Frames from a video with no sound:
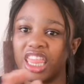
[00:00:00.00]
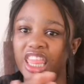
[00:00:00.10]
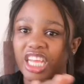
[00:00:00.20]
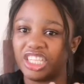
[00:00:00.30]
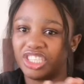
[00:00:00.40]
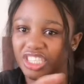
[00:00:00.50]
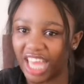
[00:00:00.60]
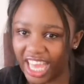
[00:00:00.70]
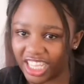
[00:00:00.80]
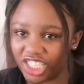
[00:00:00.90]
the
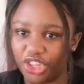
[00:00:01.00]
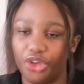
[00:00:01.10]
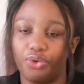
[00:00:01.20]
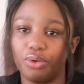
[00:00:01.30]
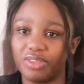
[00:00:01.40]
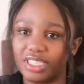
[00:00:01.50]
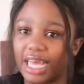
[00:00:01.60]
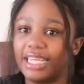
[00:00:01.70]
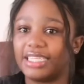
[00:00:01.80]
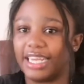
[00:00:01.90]
signs, the road
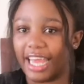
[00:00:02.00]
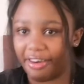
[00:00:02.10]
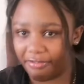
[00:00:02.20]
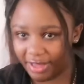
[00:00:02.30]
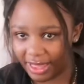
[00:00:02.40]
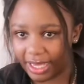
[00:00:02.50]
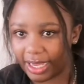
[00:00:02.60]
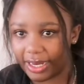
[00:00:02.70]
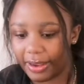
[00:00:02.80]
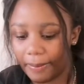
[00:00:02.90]
signs, and
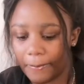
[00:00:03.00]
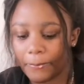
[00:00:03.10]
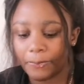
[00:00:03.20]
everything.